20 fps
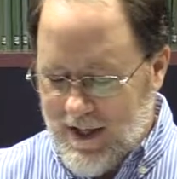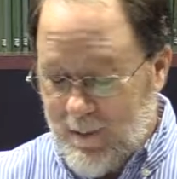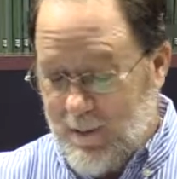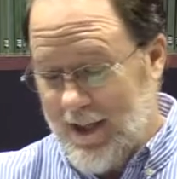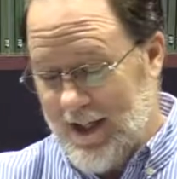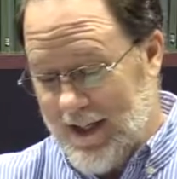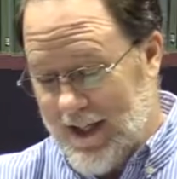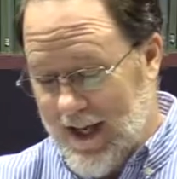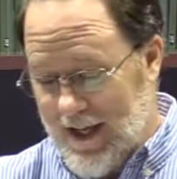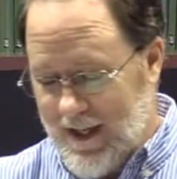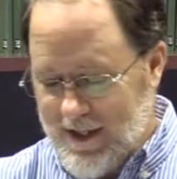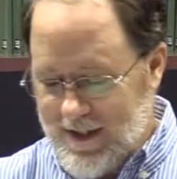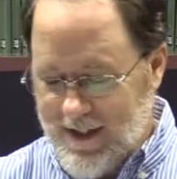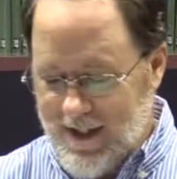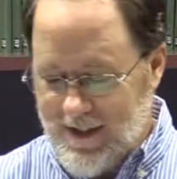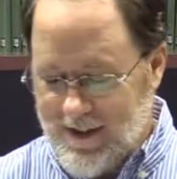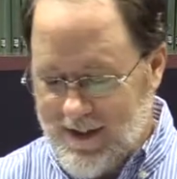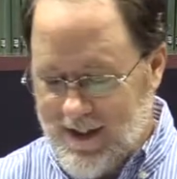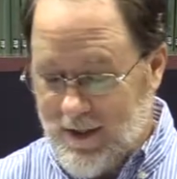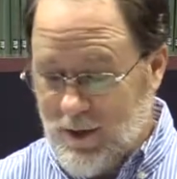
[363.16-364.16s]
I mean, it kind of
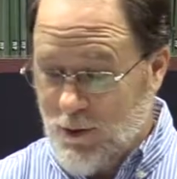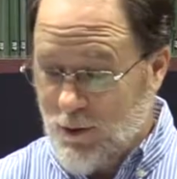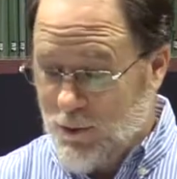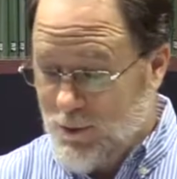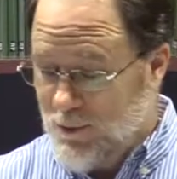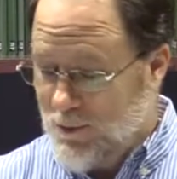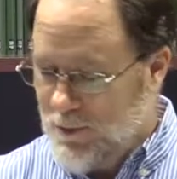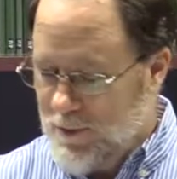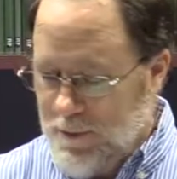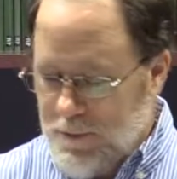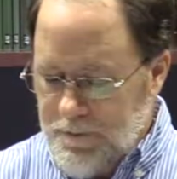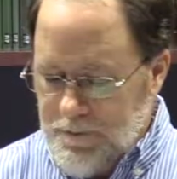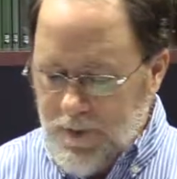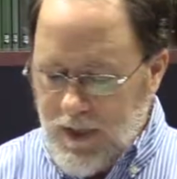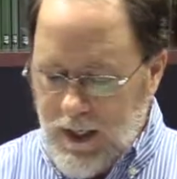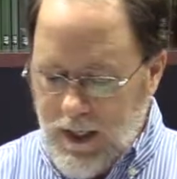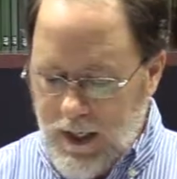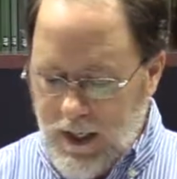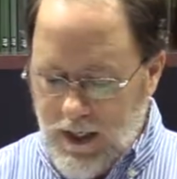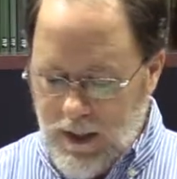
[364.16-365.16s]
sounds like ooh.
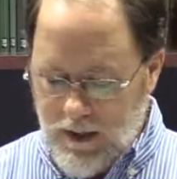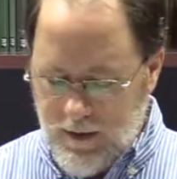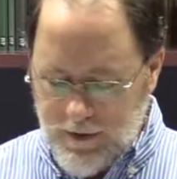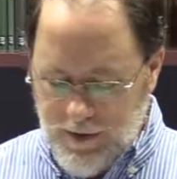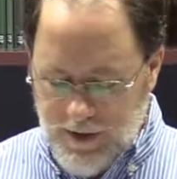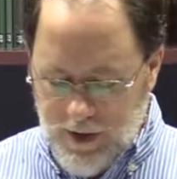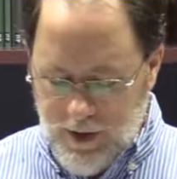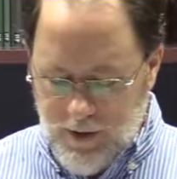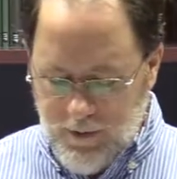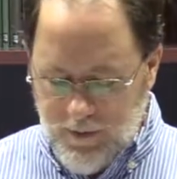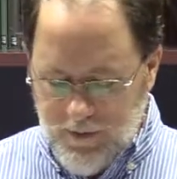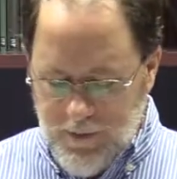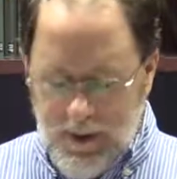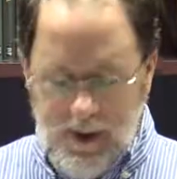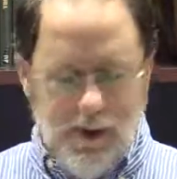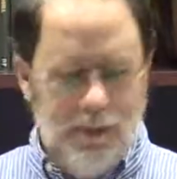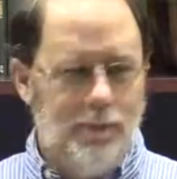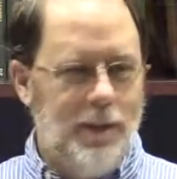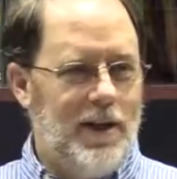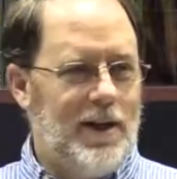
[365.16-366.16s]
Uh, so,
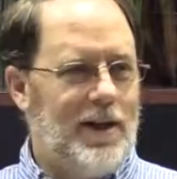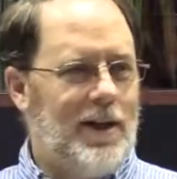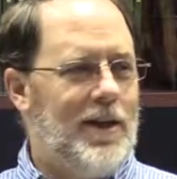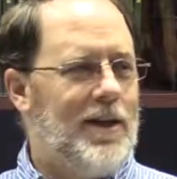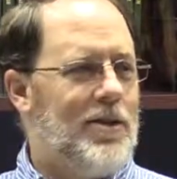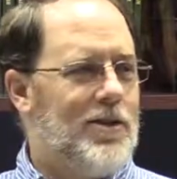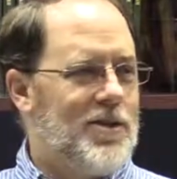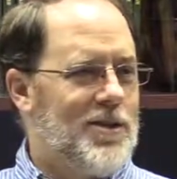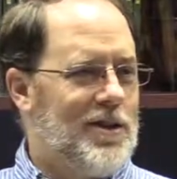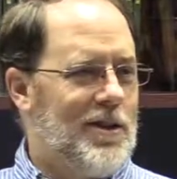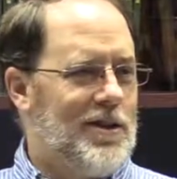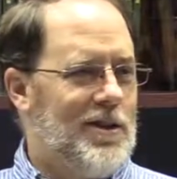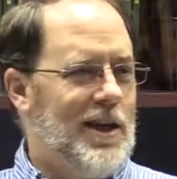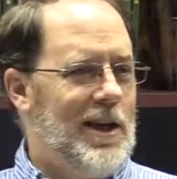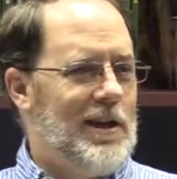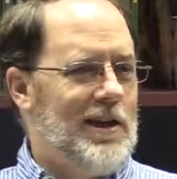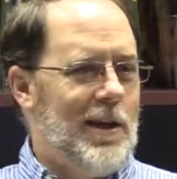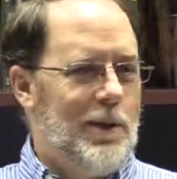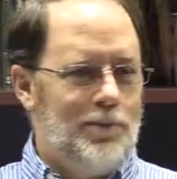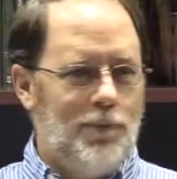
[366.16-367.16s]
but here's the
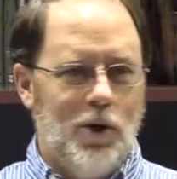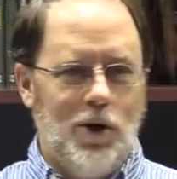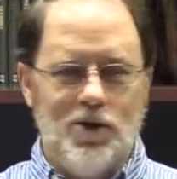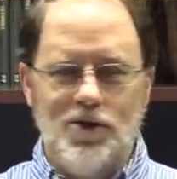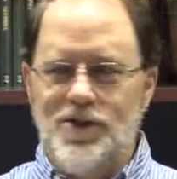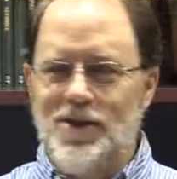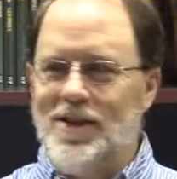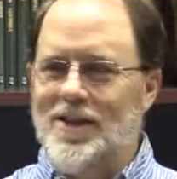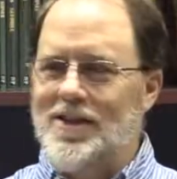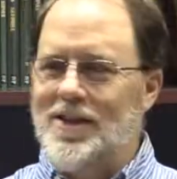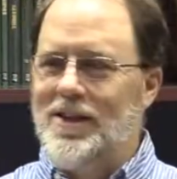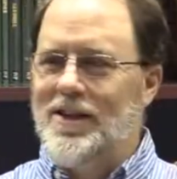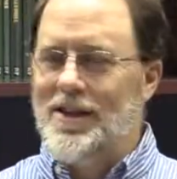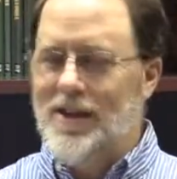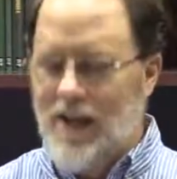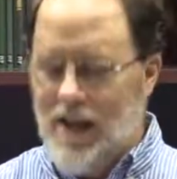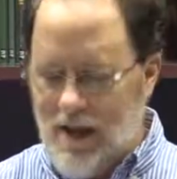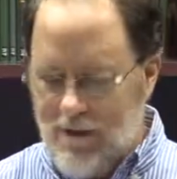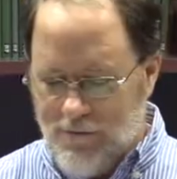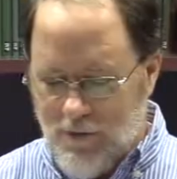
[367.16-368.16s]
thing that Paul says:
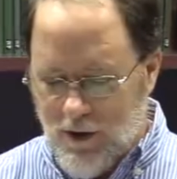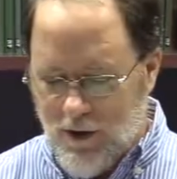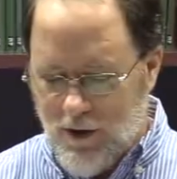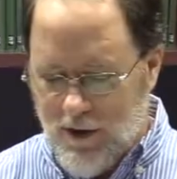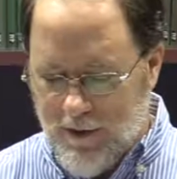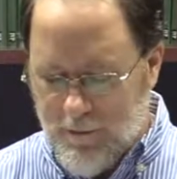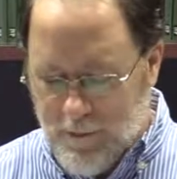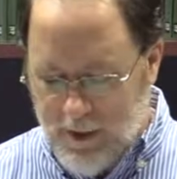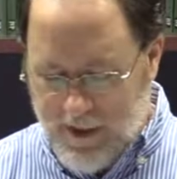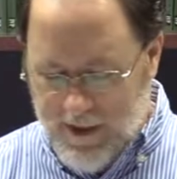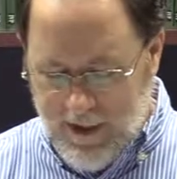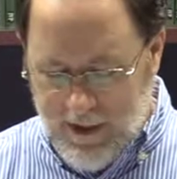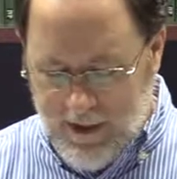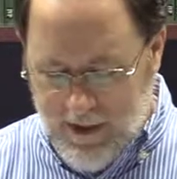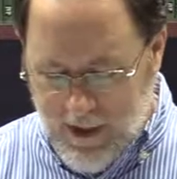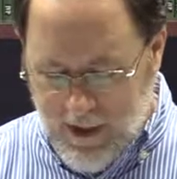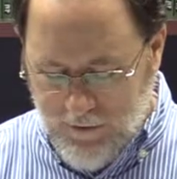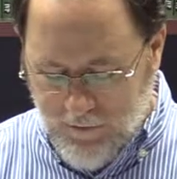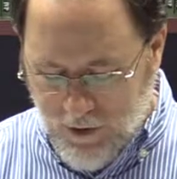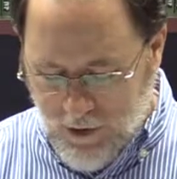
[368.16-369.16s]
never. Everybody say
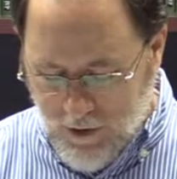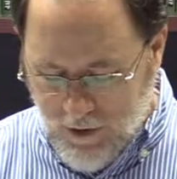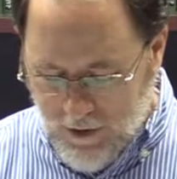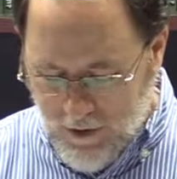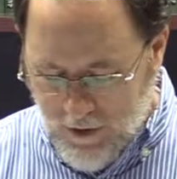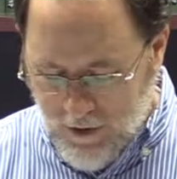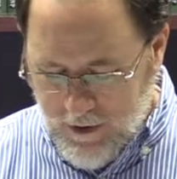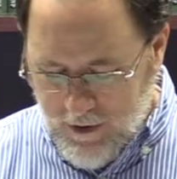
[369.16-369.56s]
never.